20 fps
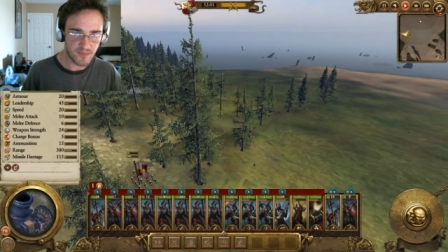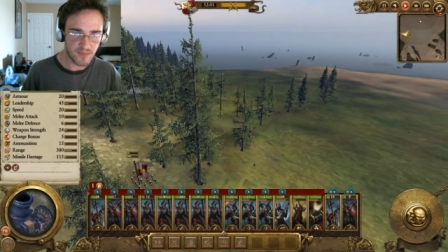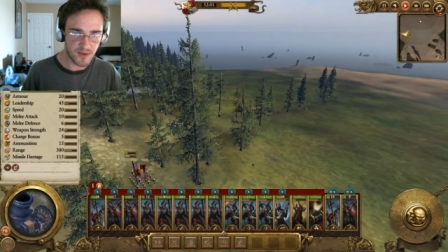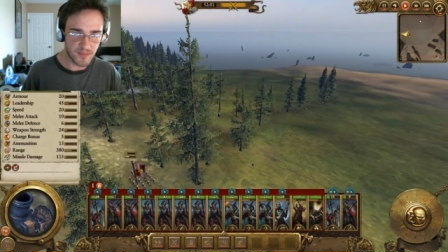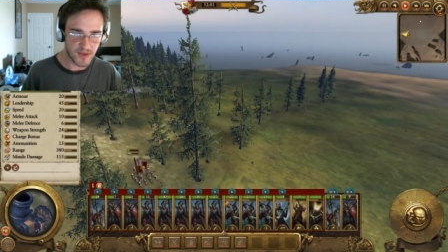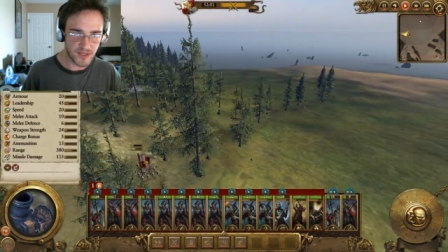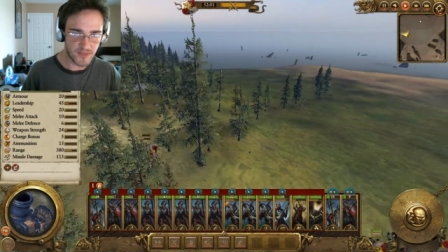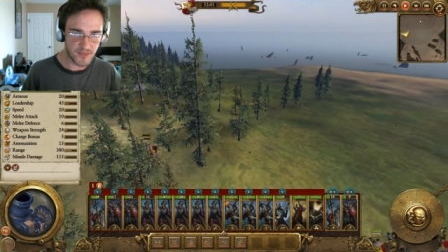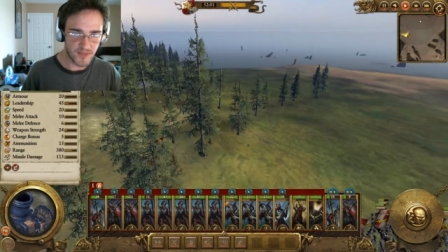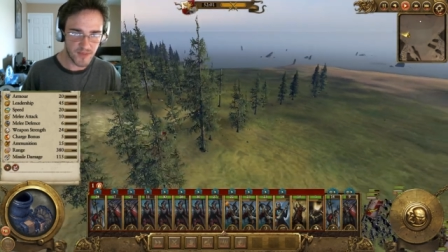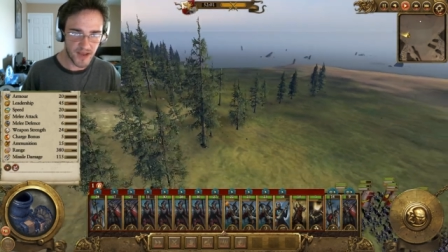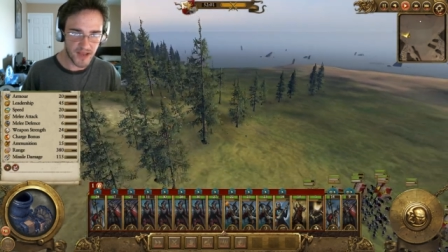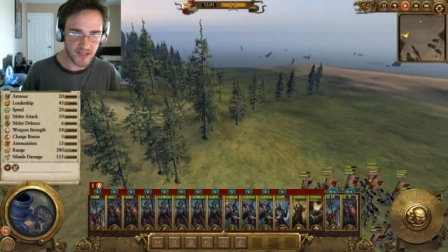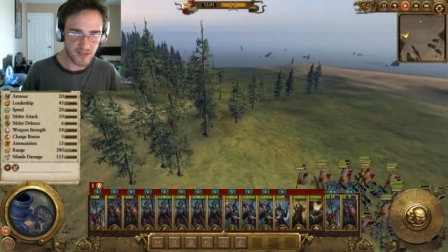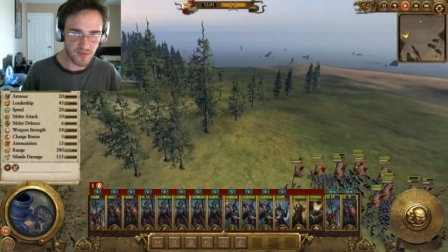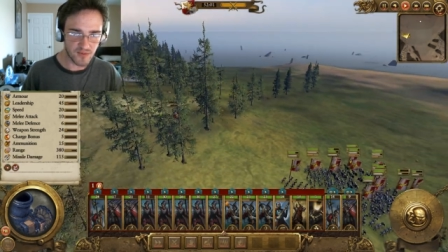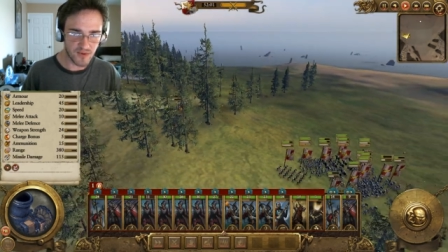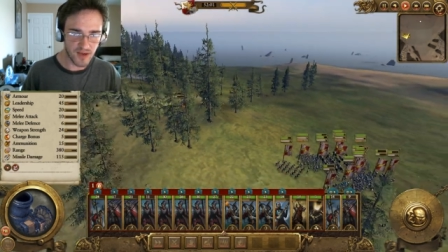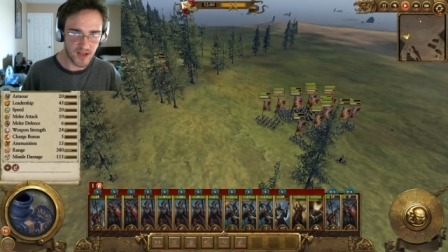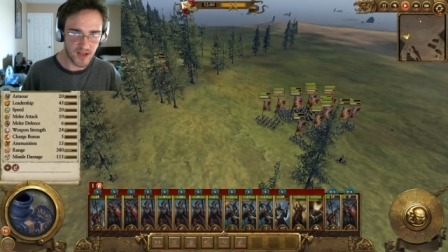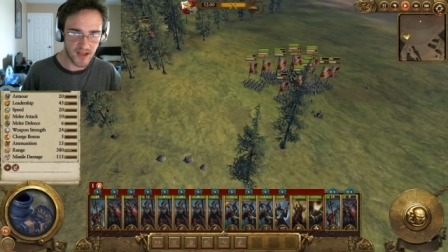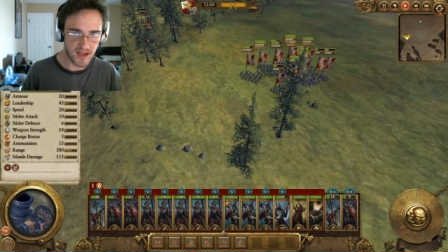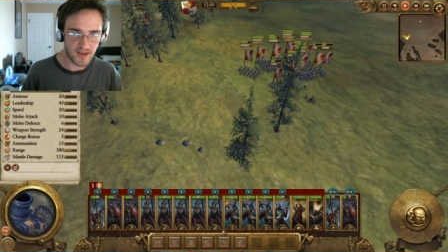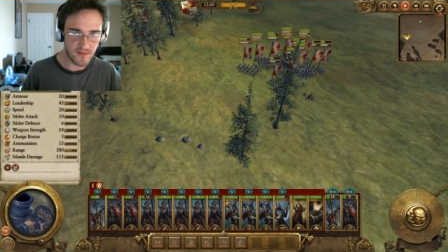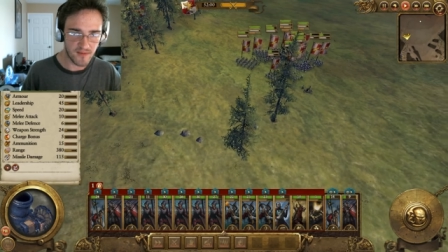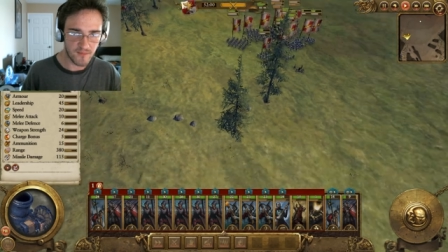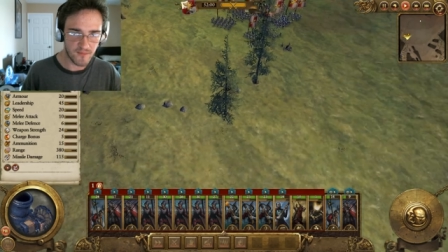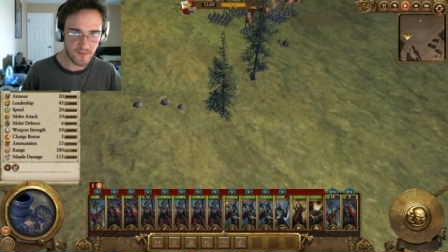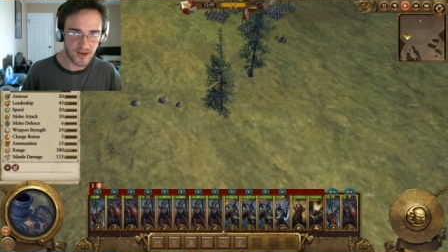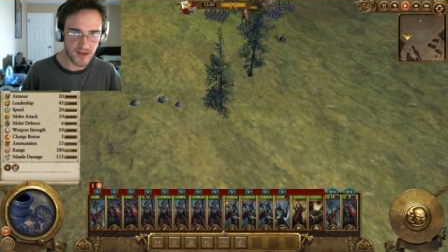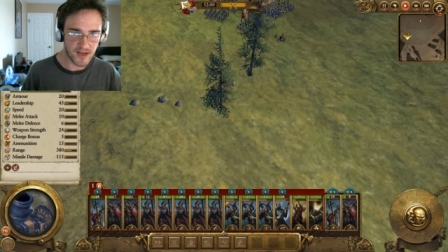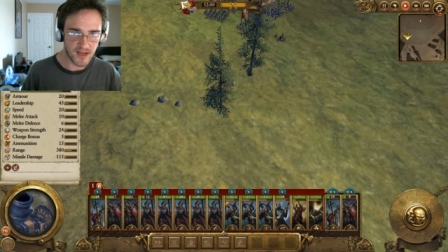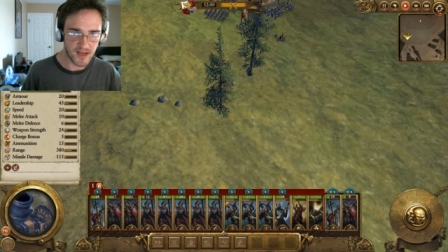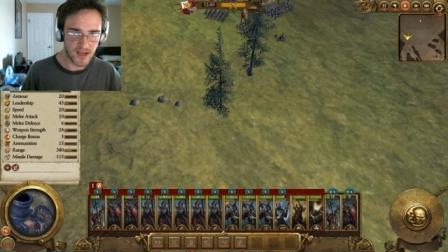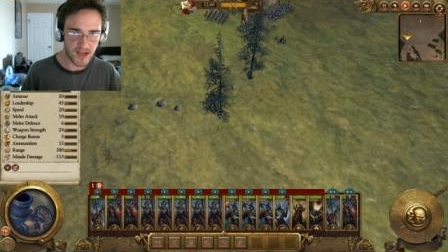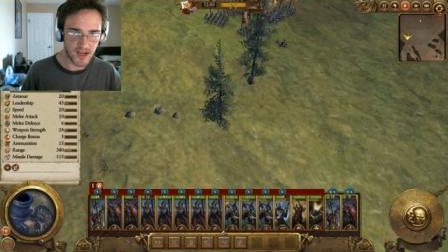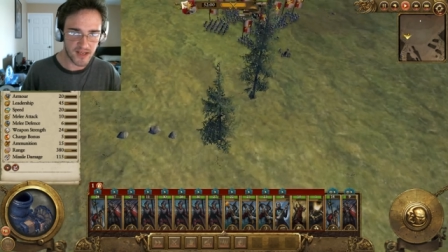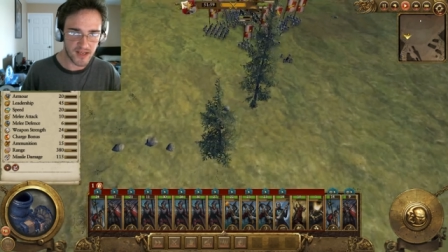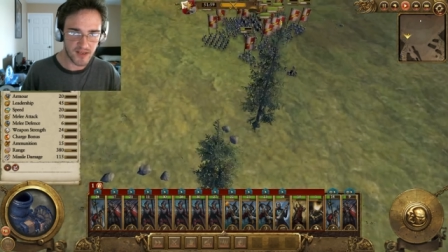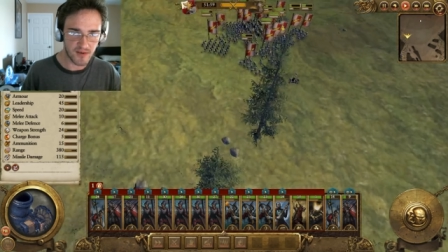pretty much passed away.
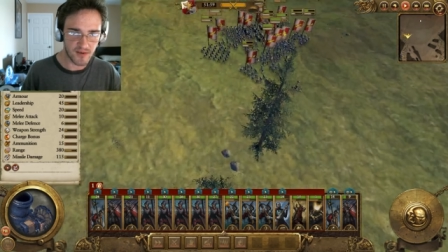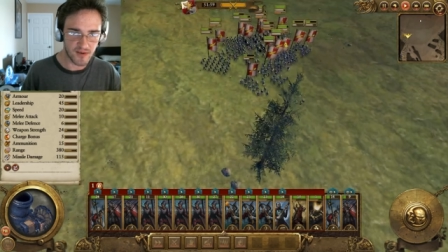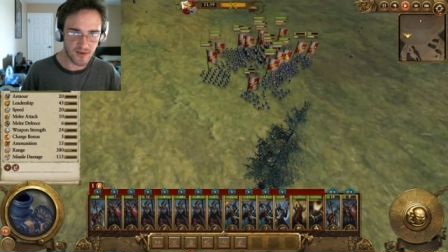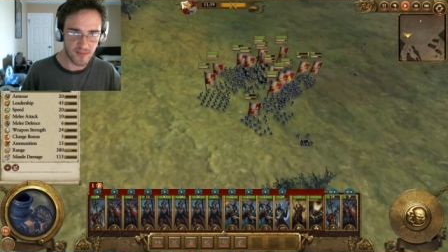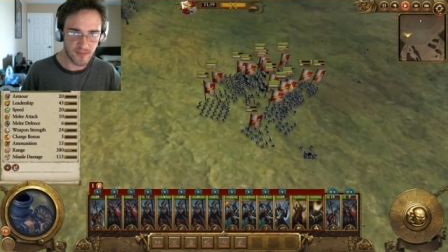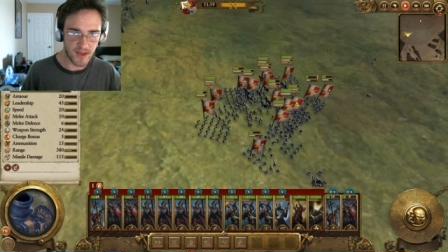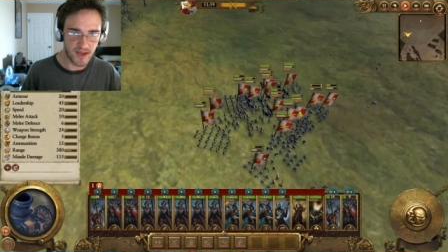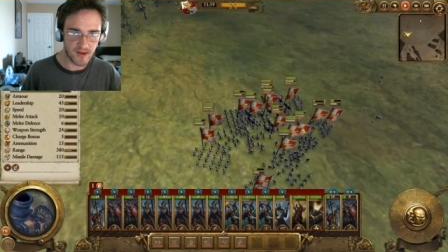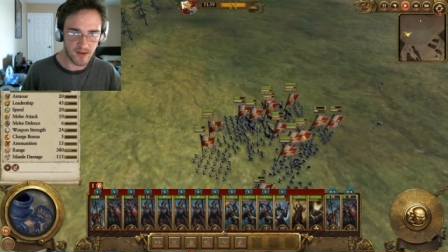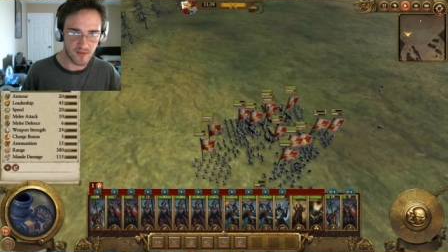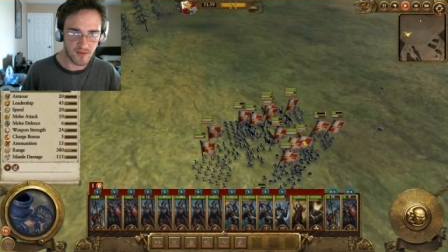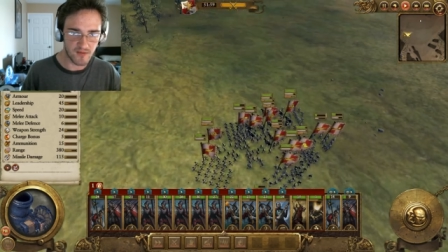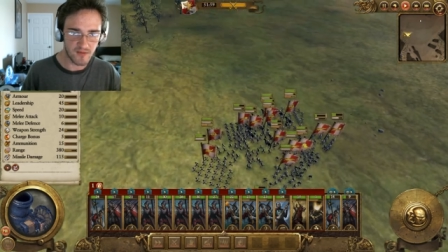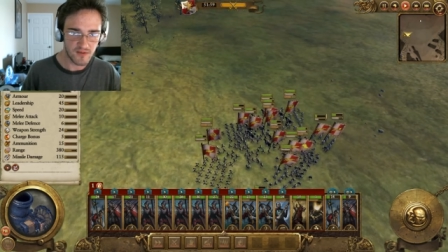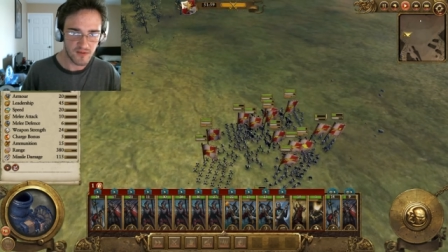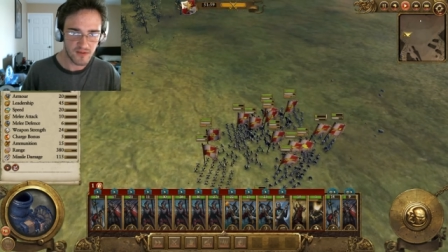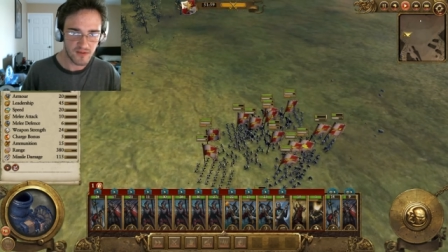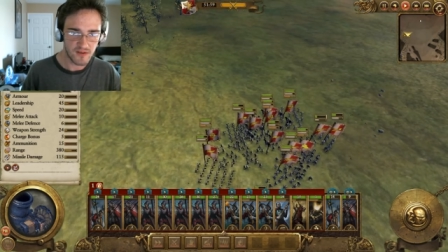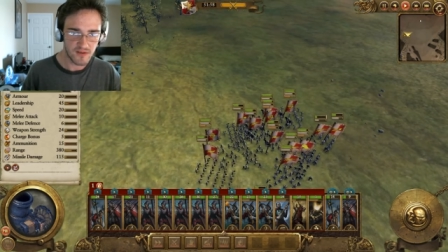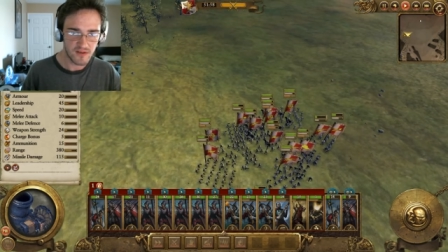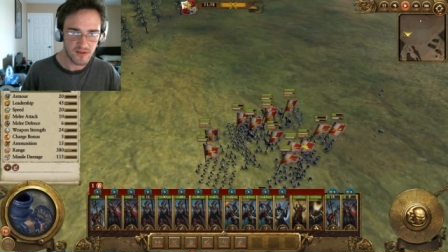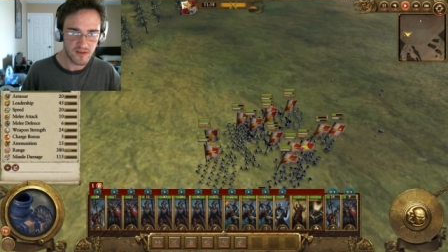Freaking got killed in battle.